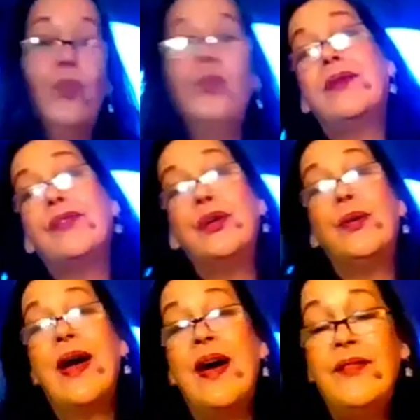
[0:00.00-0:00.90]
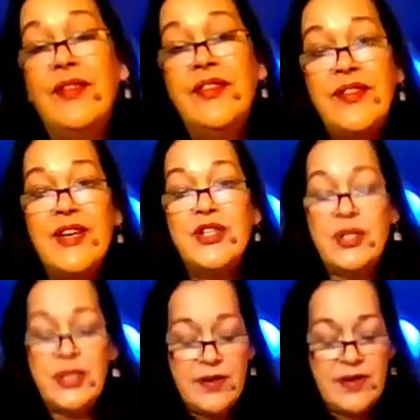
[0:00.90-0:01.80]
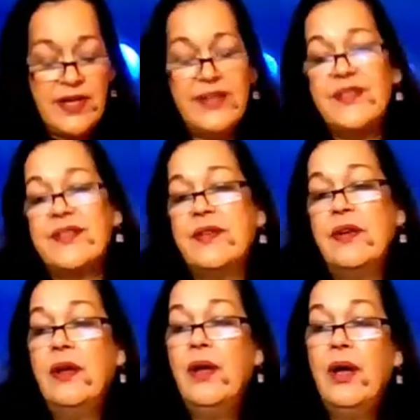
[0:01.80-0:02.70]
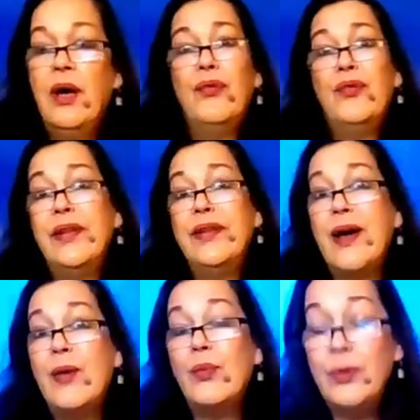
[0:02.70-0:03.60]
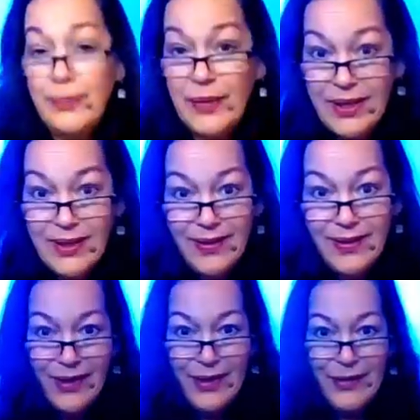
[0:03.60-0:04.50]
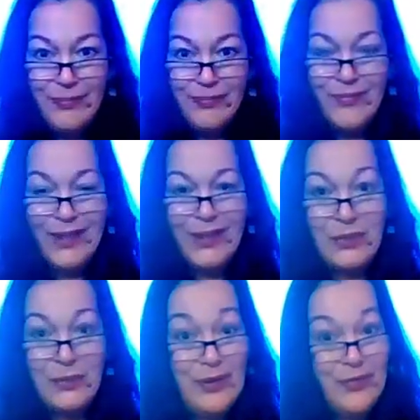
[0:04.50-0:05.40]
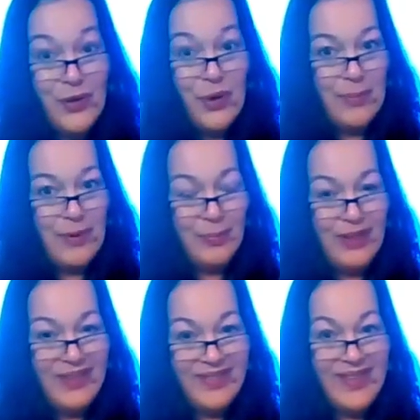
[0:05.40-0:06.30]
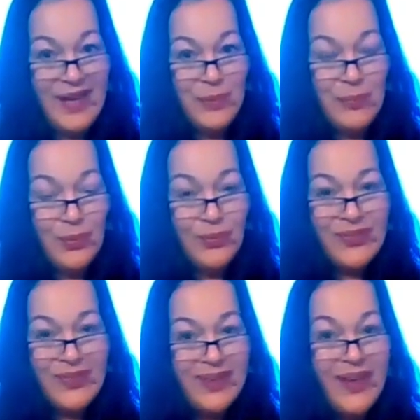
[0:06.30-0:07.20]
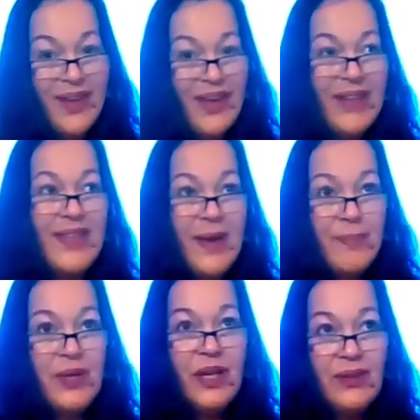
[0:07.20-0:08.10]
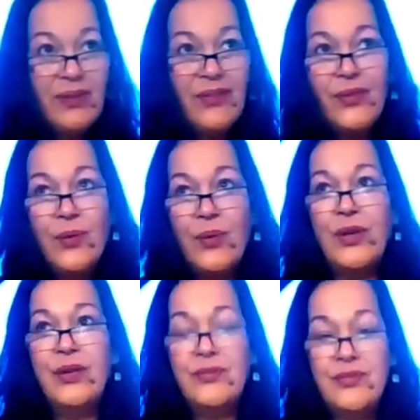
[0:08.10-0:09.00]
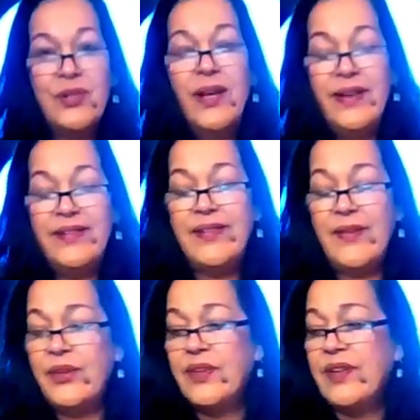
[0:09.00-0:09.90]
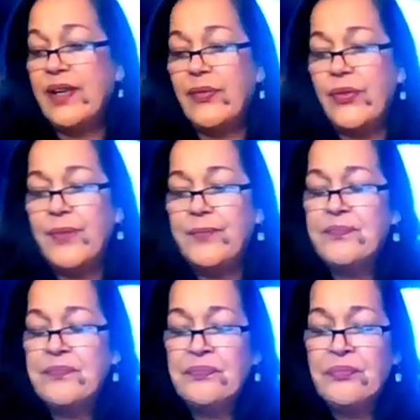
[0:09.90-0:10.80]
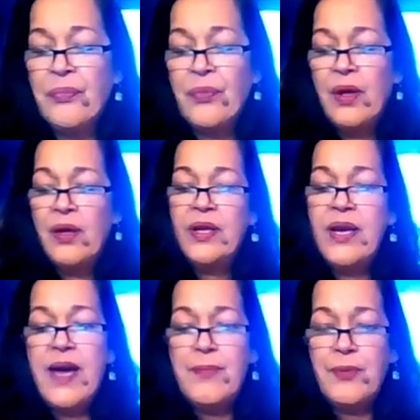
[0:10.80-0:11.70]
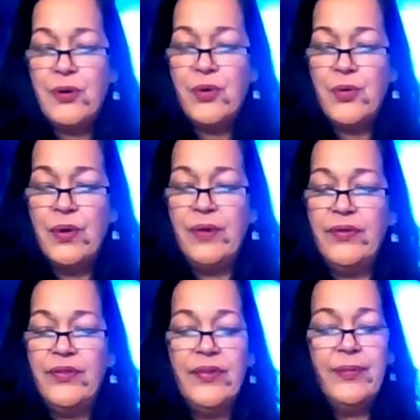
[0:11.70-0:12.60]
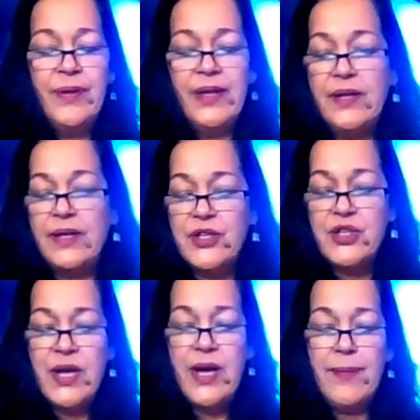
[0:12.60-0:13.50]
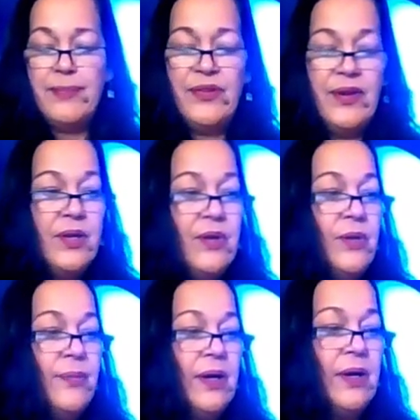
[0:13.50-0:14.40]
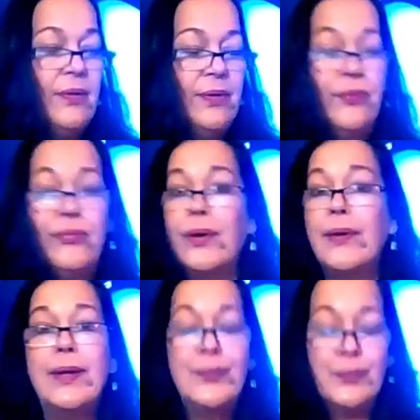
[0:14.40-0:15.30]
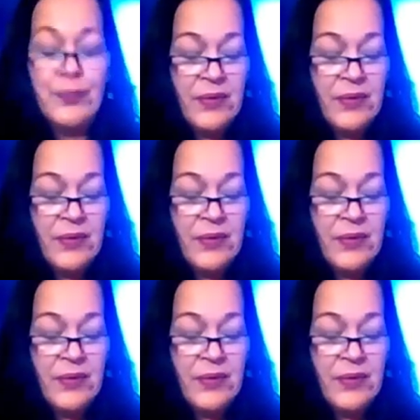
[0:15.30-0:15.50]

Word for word: whatever you have in Sagittarius, hopefully that will be a little bit of a karmic blessing and a boost. And that begins on July 17th. Capricorns, my gosh, Caps, I know you've been going through it.